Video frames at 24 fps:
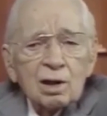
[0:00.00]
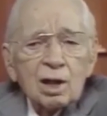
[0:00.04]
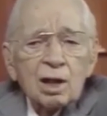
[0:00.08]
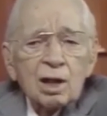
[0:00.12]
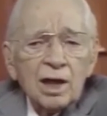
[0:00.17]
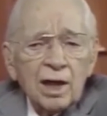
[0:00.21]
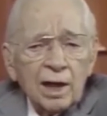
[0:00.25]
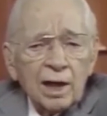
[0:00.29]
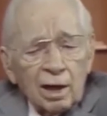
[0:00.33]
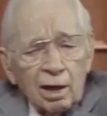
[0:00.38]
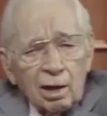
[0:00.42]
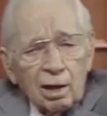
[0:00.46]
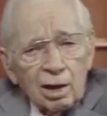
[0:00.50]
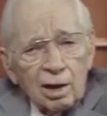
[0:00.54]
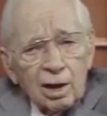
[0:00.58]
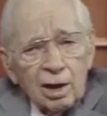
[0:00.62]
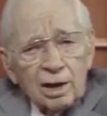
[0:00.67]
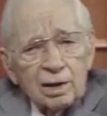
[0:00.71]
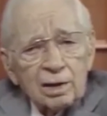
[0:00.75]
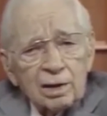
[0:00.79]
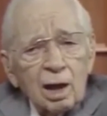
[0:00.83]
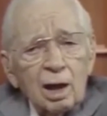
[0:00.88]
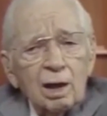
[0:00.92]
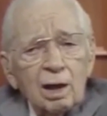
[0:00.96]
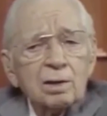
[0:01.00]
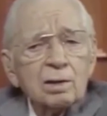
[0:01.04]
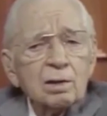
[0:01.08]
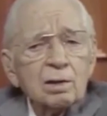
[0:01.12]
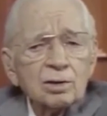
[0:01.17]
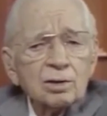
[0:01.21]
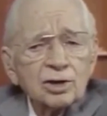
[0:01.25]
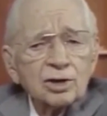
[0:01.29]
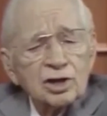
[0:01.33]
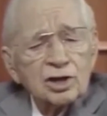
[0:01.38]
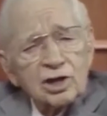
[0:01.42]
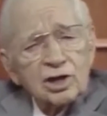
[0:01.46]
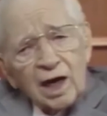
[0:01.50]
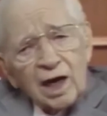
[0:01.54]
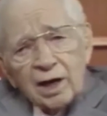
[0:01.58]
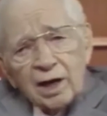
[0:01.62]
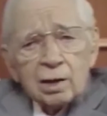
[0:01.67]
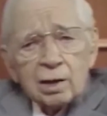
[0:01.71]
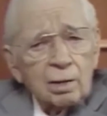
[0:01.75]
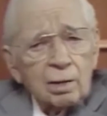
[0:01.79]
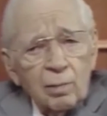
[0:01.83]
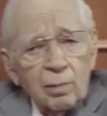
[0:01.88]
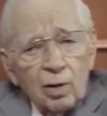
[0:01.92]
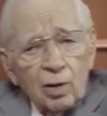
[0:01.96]
clear and
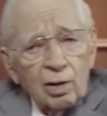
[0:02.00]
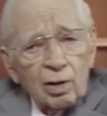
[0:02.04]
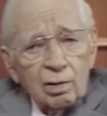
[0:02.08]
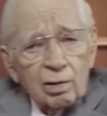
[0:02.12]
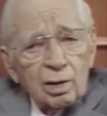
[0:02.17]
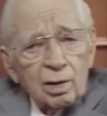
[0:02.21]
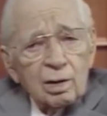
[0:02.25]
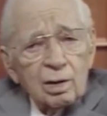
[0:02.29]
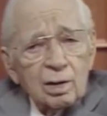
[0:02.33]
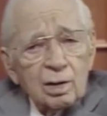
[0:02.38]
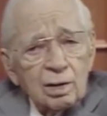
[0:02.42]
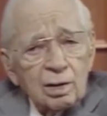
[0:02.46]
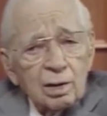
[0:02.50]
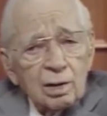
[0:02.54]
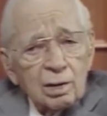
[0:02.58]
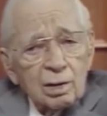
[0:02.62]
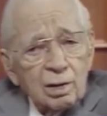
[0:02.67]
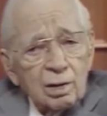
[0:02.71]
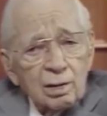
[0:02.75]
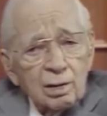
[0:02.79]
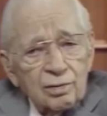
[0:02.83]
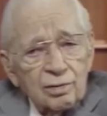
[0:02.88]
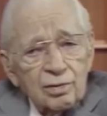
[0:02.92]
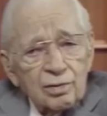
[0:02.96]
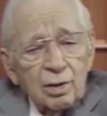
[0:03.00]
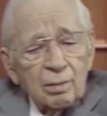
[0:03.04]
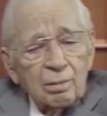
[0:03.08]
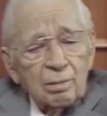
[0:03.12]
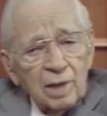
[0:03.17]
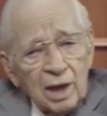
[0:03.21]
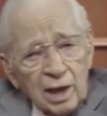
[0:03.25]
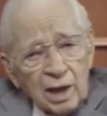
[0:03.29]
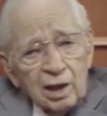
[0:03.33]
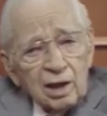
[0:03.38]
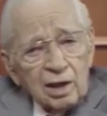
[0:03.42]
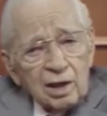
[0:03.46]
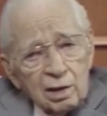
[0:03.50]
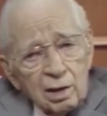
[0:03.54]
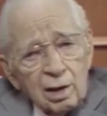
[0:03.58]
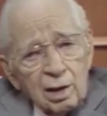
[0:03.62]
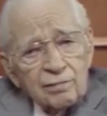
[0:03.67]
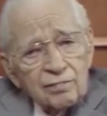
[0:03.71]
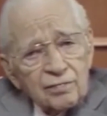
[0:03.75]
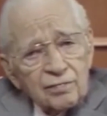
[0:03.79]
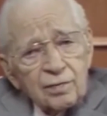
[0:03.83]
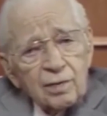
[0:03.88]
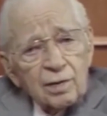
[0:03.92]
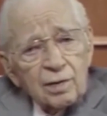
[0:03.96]
understandable the meaning
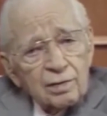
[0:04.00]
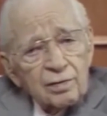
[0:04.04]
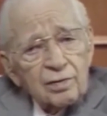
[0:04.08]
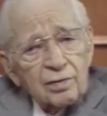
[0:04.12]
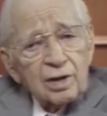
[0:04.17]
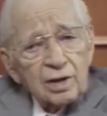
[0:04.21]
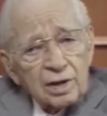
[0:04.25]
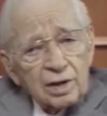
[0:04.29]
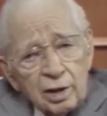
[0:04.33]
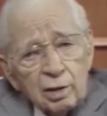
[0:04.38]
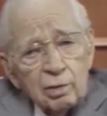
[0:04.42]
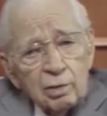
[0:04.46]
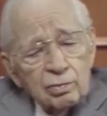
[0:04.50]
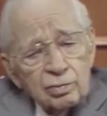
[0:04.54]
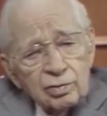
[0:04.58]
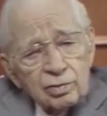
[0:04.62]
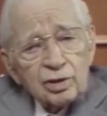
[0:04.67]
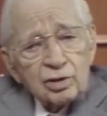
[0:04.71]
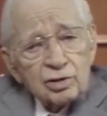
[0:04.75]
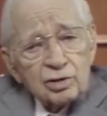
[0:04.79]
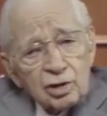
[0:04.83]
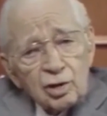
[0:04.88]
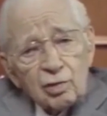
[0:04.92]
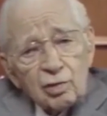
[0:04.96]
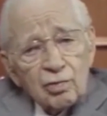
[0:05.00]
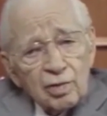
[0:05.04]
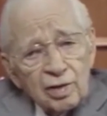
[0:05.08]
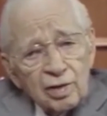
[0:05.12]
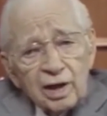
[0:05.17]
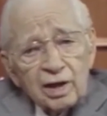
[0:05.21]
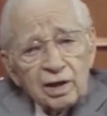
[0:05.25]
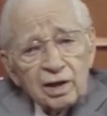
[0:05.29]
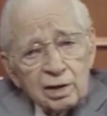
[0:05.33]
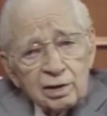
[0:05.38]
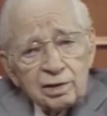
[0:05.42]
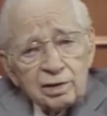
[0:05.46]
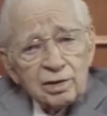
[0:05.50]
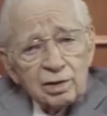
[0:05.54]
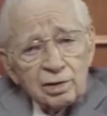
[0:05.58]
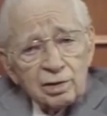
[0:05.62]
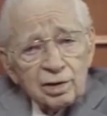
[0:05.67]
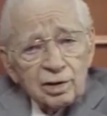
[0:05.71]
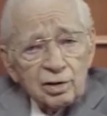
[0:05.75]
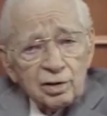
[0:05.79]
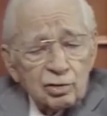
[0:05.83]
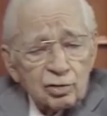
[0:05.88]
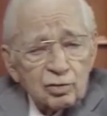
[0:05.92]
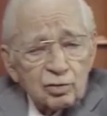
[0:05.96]
of the news that you're reading in your
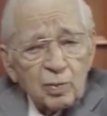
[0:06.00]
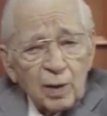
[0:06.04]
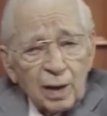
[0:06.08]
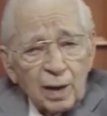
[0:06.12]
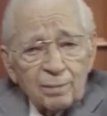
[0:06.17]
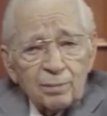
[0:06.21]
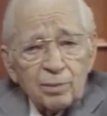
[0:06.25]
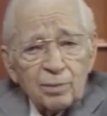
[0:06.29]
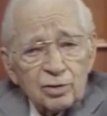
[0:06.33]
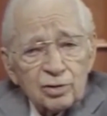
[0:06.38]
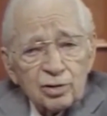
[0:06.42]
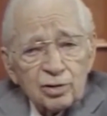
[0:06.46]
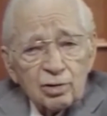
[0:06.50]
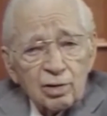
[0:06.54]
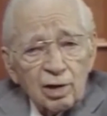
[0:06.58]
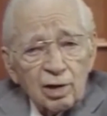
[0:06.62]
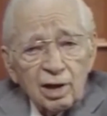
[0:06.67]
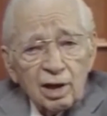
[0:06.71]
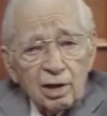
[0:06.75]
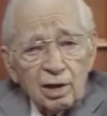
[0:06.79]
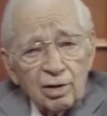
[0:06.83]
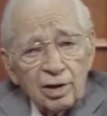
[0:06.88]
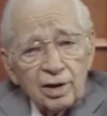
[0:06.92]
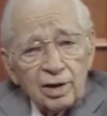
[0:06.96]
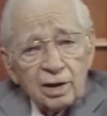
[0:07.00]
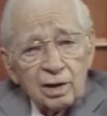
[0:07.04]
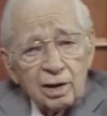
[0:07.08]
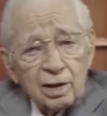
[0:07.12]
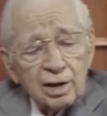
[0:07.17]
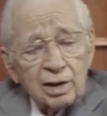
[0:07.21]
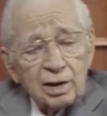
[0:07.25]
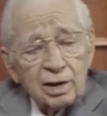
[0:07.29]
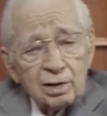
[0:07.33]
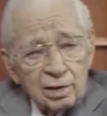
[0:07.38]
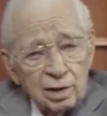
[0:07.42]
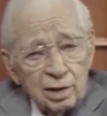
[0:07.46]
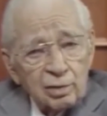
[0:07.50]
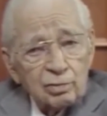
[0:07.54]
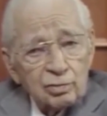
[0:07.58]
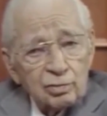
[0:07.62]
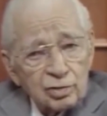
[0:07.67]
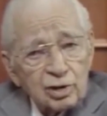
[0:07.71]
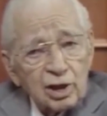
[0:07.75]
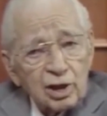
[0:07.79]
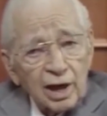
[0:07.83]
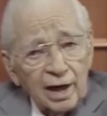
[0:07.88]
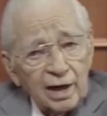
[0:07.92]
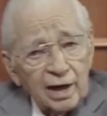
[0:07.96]
newspapers or hearing in
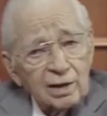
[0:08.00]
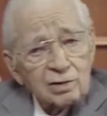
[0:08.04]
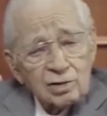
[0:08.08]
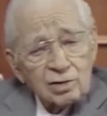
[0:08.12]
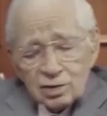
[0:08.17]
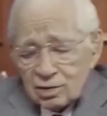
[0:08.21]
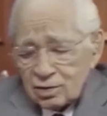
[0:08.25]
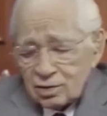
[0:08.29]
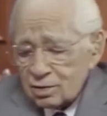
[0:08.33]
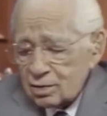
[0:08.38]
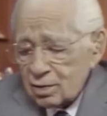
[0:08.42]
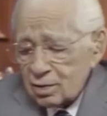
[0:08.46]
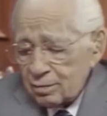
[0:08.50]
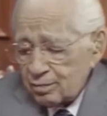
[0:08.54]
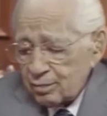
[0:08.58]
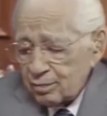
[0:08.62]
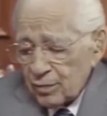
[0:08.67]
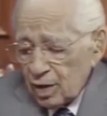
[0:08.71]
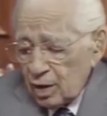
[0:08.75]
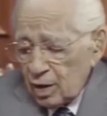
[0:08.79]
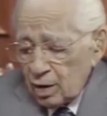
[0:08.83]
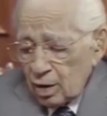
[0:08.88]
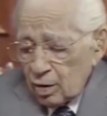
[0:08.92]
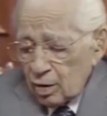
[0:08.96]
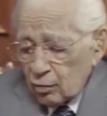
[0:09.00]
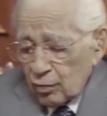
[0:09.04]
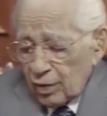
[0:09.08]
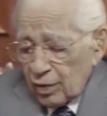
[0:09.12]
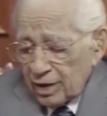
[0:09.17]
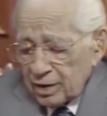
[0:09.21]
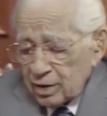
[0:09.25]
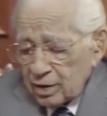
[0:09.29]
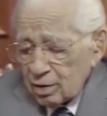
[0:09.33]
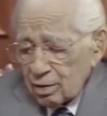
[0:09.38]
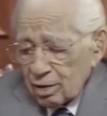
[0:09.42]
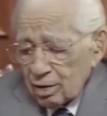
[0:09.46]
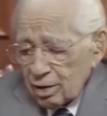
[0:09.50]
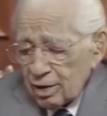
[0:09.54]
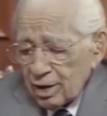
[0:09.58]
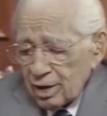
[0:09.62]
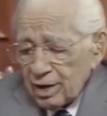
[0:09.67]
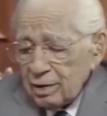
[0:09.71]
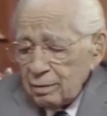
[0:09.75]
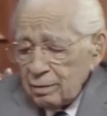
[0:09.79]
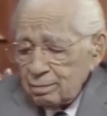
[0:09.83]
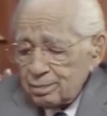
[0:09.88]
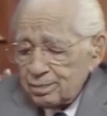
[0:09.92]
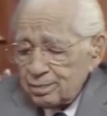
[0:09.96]
newscasts
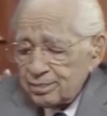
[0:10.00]
regularly.